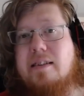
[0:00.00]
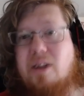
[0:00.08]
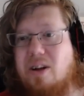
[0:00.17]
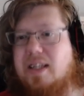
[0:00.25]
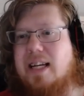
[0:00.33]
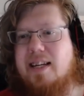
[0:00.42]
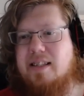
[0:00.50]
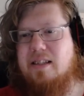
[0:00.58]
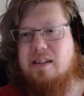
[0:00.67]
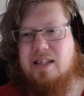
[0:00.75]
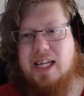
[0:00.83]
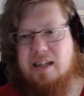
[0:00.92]
Not that he's
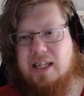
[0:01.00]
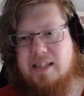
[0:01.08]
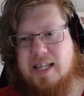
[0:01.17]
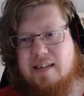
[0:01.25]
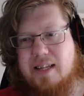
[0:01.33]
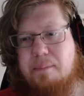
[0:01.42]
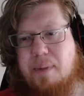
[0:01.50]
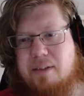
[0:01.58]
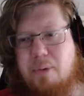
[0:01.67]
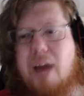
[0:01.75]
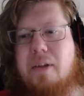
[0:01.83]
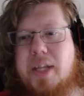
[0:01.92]
getting his ass kicked, but
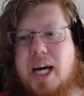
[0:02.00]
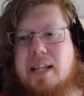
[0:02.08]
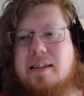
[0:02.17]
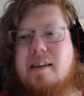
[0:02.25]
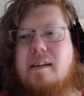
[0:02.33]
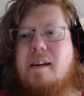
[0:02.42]
rather that